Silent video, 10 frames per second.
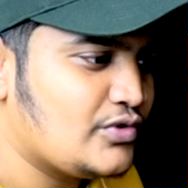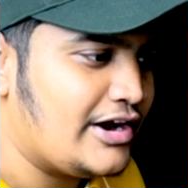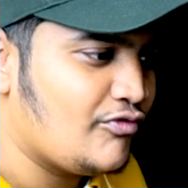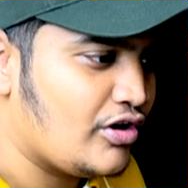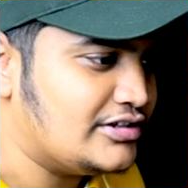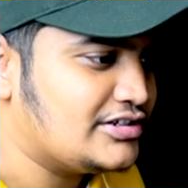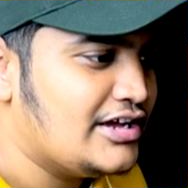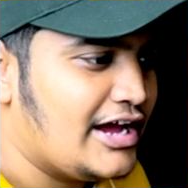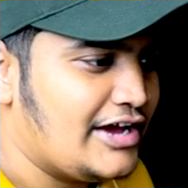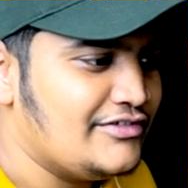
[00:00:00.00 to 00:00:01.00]
to add walls
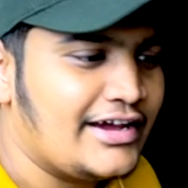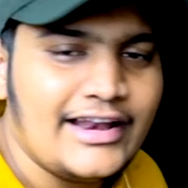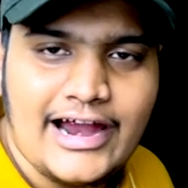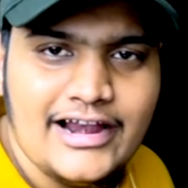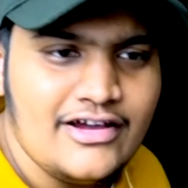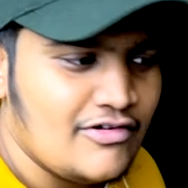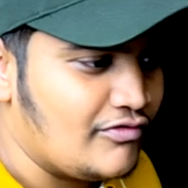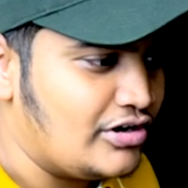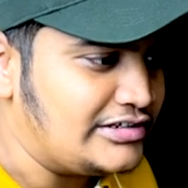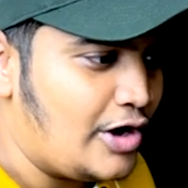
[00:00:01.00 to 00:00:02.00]
and we can add
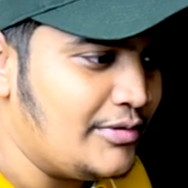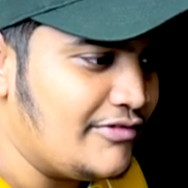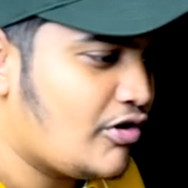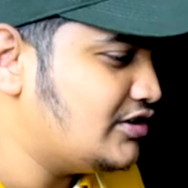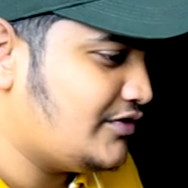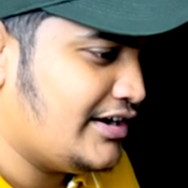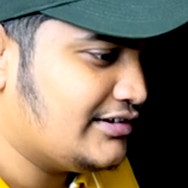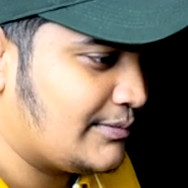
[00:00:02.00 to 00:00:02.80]
walls how many walls we need